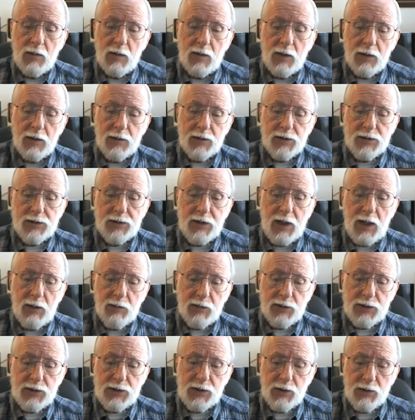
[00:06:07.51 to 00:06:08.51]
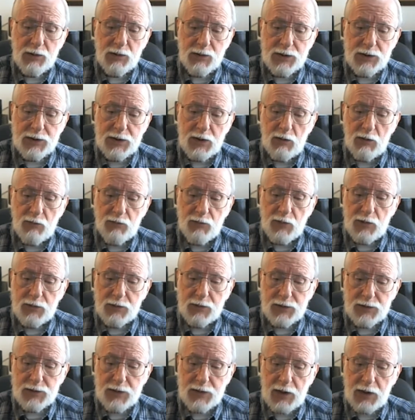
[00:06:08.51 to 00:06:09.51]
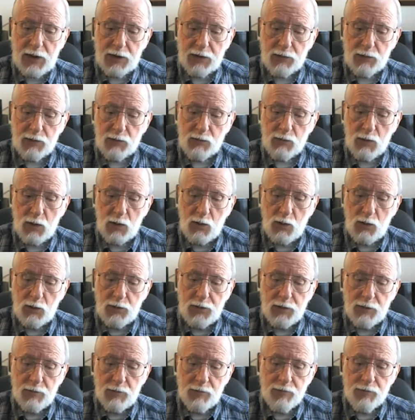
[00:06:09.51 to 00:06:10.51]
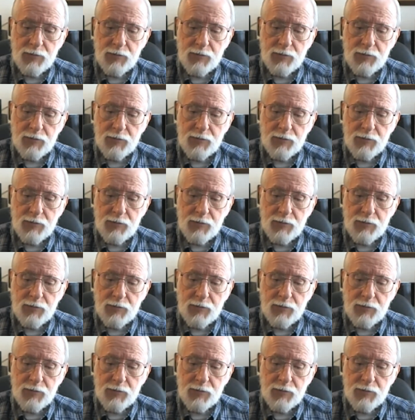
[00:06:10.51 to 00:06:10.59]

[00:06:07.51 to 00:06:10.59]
and establishing herself on the side of the road.